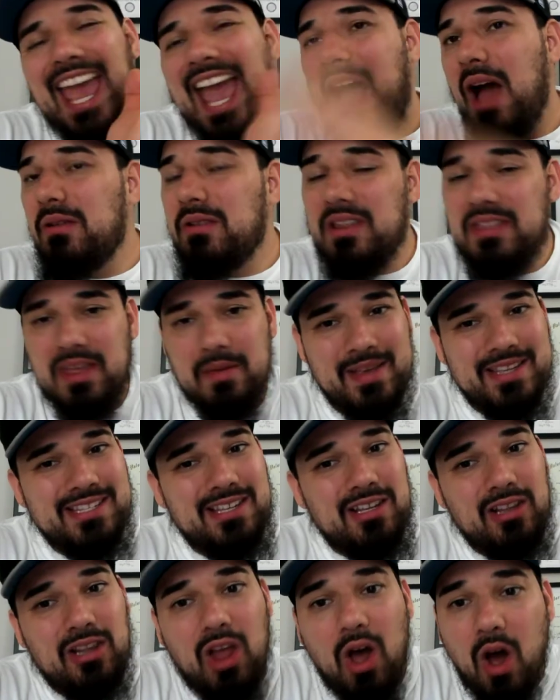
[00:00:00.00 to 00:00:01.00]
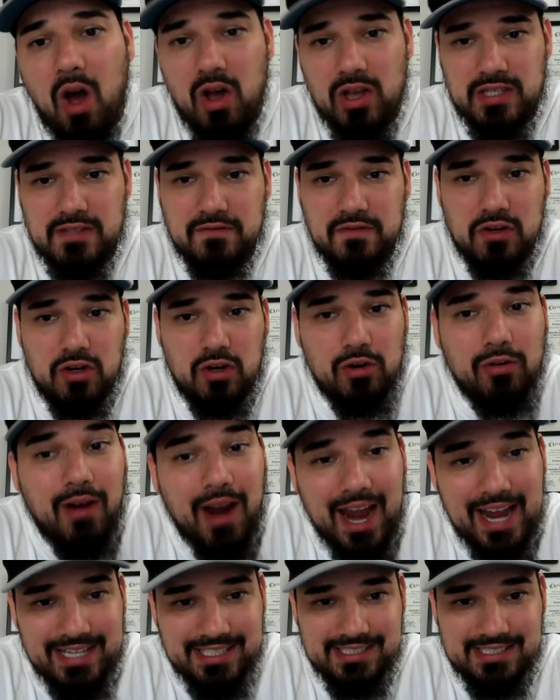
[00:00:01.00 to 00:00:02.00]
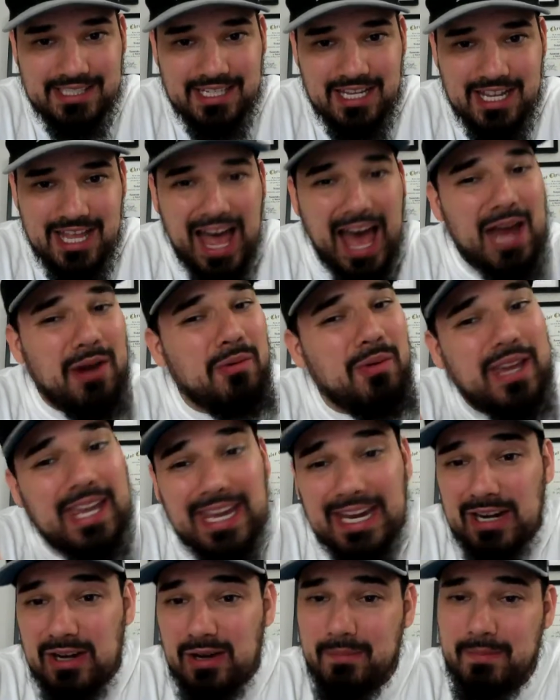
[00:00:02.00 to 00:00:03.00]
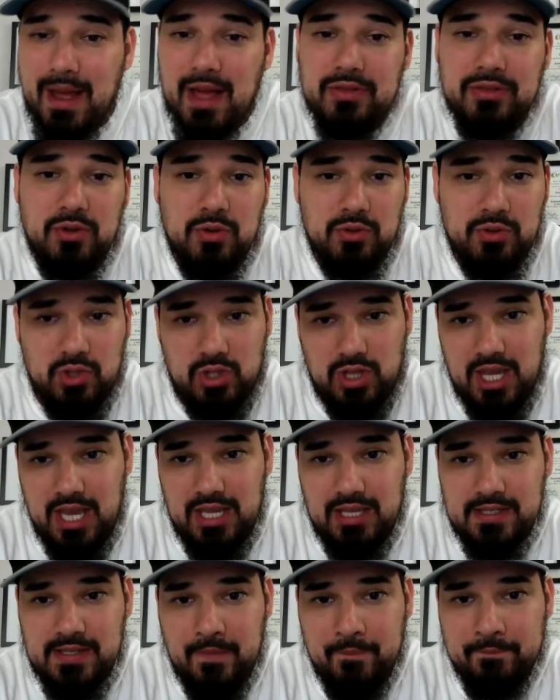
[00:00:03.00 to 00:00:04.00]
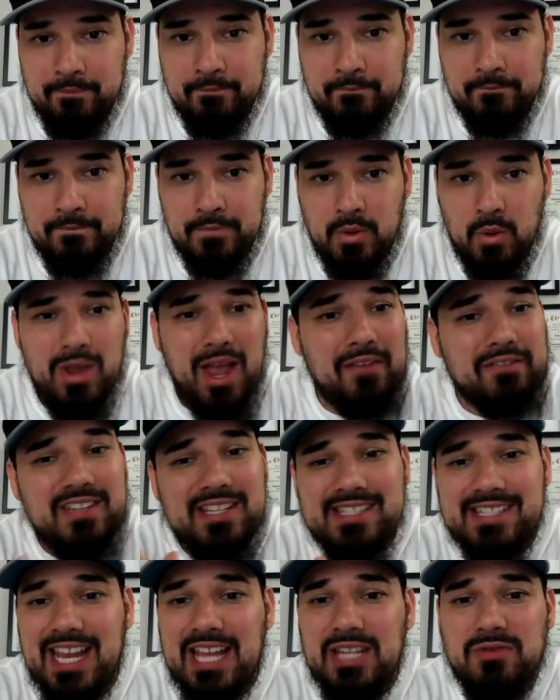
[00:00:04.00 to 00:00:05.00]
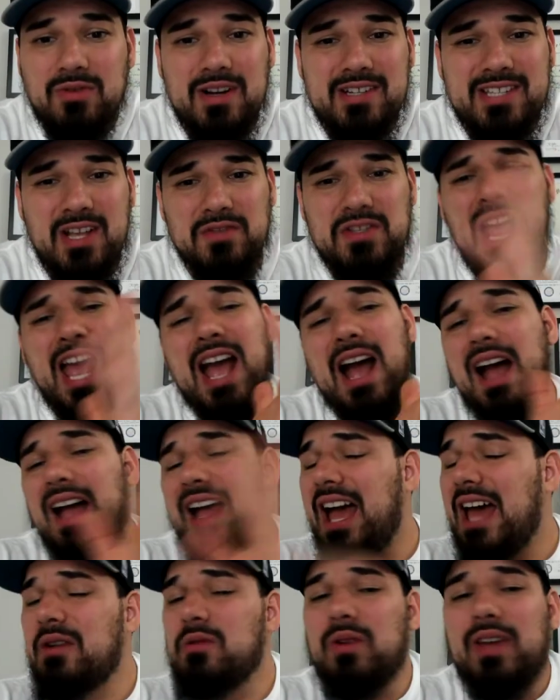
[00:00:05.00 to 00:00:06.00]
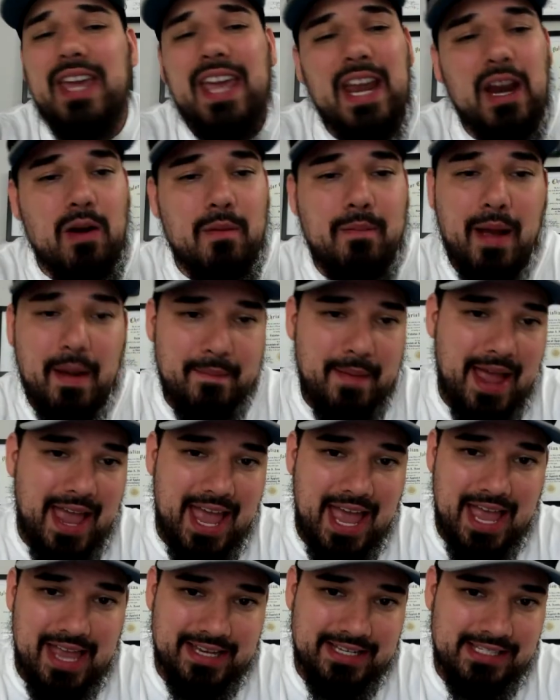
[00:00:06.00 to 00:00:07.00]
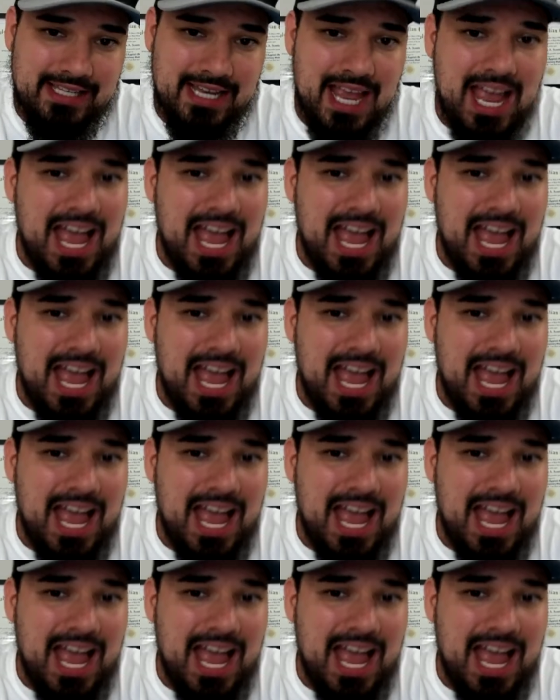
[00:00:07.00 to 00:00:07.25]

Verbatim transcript: counted them as a loss for Christ. I don't care about those things. We have to say to ourselves, I don't care about my ex.